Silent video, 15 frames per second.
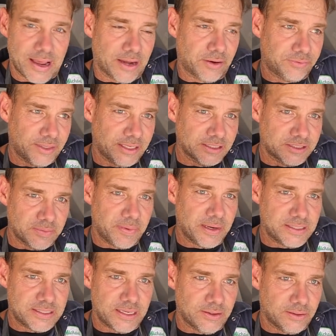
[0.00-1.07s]
I don't think it's a
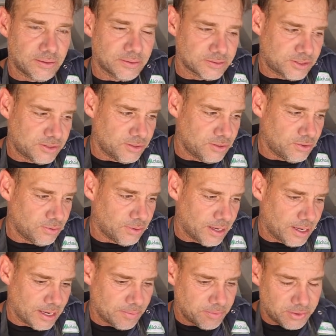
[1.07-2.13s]
big deal to,
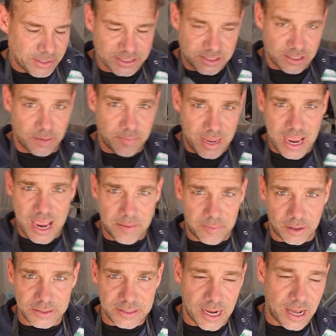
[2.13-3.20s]
you guys saw me
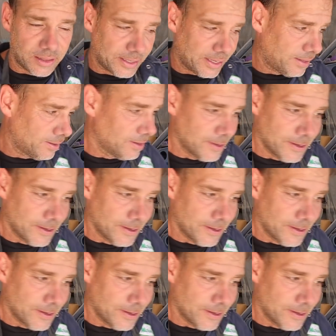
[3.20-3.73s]
hammer and dolly.